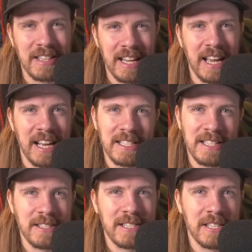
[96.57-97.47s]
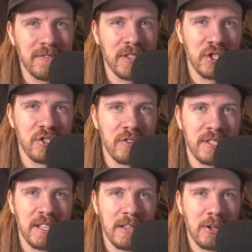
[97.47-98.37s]
the guys in sleeveless
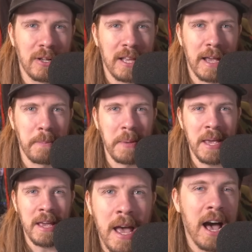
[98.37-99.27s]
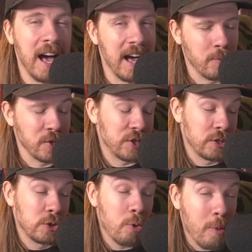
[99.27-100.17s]
shirts that look like me, which
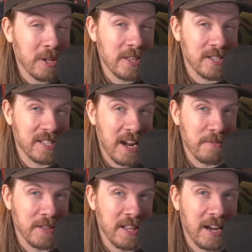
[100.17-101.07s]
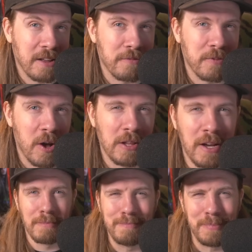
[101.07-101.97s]
is normally the side of the line I fall
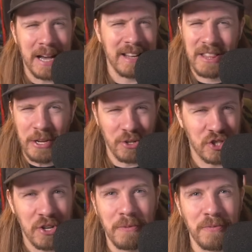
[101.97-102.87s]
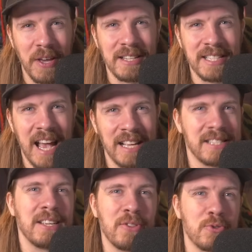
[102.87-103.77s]
on, but they're so
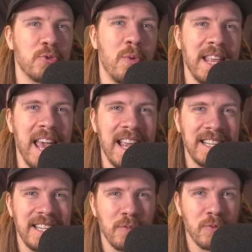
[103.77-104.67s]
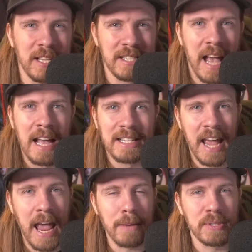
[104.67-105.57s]
fantastic. Their 2018 release,
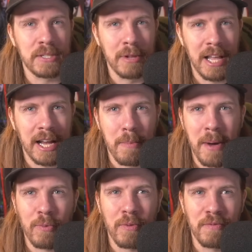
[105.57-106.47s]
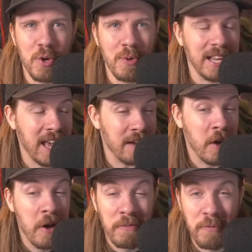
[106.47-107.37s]
Tam Samlickum, I reviewed and gave
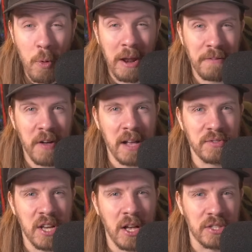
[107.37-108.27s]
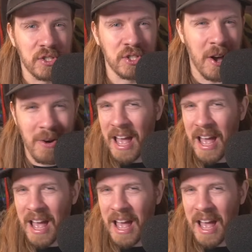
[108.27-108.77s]
4 out of 5 skulls. So